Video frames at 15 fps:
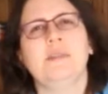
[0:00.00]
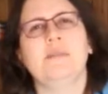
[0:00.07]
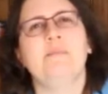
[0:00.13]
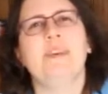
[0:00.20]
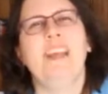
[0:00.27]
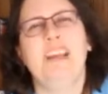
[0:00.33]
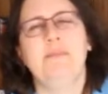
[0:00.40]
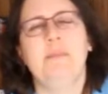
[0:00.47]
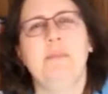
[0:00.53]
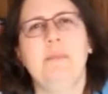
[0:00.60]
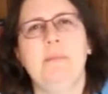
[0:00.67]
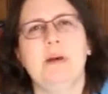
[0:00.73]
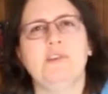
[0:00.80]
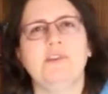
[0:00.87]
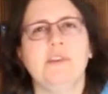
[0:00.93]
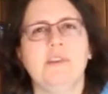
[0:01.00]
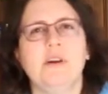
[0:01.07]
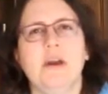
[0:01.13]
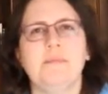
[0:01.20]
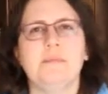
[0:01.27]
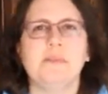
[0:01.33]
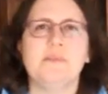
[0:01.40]
Became a bit much at
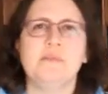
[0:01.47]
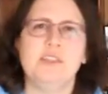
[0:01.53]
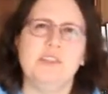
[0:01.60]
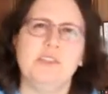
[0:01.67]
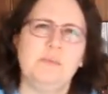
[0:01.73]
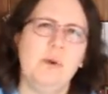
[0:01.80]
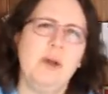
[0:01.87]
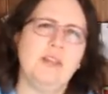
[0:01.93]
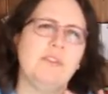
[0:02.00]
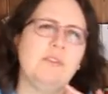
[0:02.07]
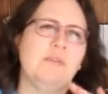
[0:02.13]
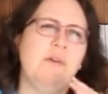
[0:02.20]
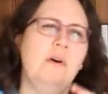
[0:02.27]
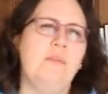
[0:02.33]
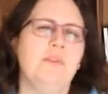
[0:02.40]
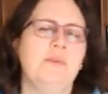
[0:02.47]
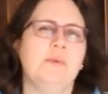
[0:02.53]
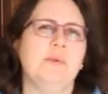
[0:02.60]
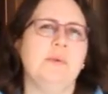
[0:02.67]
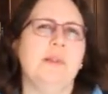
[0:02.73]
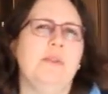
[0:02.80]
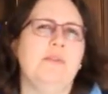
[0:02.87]
times, which is why I sort of hovered
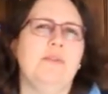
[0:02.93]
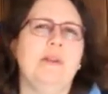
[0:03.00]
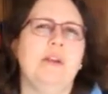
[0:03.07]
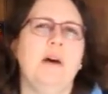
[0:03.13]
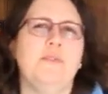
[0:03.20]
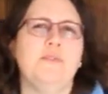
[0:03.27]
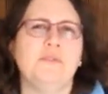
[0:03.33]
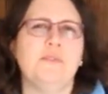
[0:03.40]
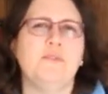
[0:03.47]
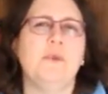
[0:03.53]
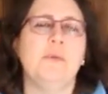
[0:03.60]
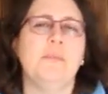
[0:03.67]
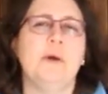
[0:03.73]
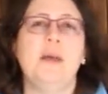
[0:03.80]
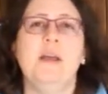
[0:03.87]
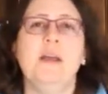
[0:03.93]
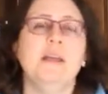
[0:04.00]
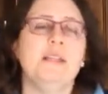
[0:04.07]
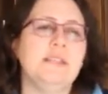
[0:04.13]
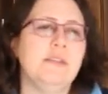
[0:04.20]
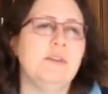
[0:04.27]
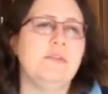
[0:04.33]
between the 3.5 to 4, but
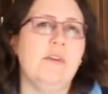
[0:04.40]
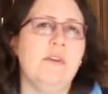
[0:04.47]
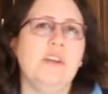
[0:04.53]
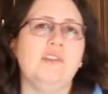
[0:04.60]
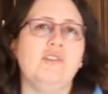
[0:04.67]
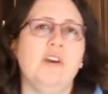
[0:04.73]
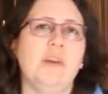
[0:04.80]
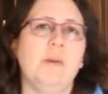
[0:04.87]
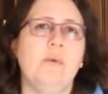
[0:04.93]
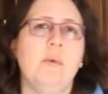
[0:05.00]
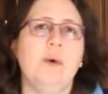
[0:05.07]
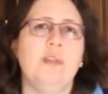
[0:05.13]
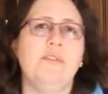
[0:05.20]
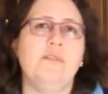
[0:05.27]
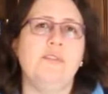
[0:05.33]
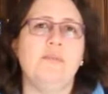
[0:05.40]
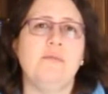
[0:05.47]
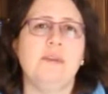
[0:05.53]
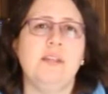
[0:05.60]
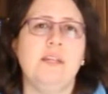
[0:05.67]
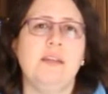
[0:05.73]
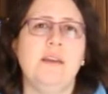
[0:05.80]
still very enjoyable. And if you're
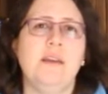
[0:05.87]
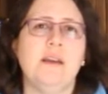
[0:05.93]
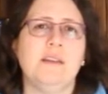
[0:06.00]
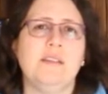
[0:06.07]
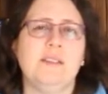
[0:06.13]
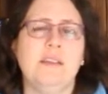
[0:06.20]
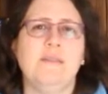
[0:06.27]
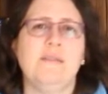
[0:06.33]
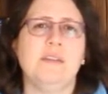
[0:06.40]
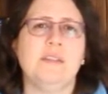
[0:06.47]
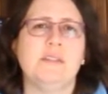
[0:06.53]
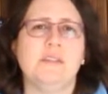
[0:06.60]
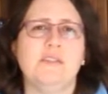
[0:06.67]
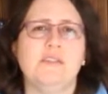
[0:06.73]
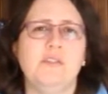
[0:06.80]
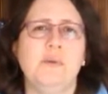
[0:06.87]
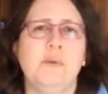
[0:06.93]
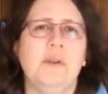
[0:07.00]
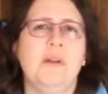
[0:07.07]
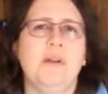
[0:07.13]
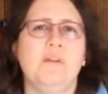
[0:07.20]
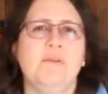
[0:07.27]
really a serious
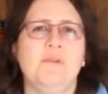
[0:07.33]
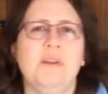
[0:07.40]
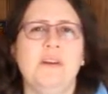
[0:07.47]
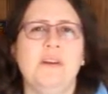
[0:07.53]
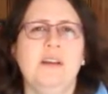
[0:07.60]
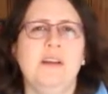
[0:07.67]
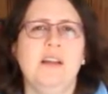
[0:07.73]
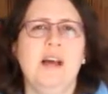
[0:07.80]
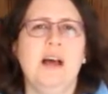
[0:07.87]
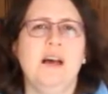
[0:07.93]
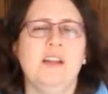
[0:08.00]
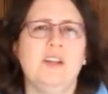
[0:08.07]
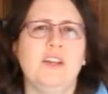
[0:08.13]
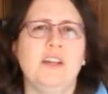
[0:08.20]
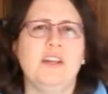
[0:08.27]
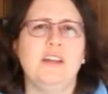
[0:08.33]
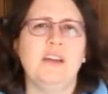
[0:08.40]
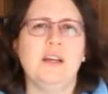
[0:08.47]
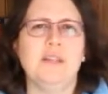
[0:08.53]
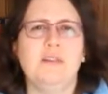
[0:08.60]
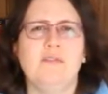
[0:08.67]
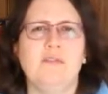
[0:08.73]
student of looking at the
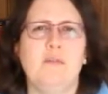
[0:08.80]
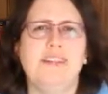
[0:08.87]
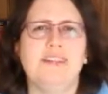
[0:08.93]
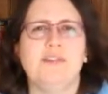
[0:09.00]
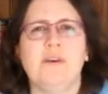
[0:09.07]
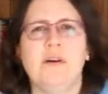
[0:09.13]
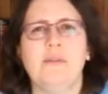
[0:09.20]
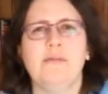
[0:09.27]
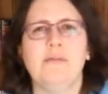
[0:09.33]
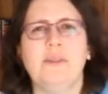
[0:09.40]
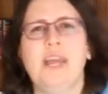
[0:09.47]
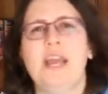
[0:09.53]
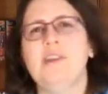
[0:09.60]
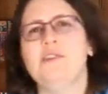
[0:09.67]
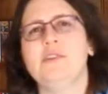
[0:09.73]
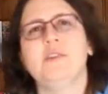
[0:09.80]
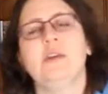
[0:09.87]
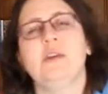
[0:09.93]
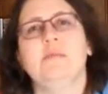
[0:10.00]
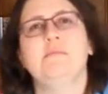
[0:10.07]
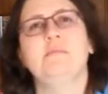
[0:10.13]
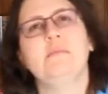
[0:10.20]
idea of witchcraft through the ages,
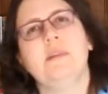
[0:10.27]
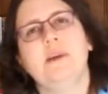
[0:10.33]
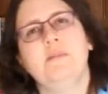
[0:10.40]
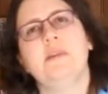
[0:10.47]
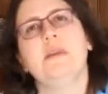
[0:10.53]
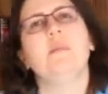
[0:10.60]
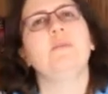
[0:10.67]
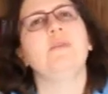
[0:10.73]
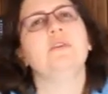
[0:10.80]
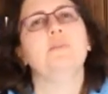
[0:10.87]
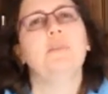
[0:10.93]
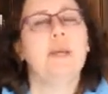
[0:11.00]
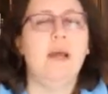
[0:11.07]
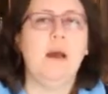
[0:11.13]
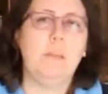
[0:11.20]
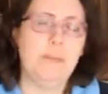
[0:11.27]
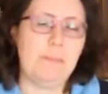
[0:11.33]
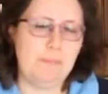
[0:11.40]
then definitely a book to pick up.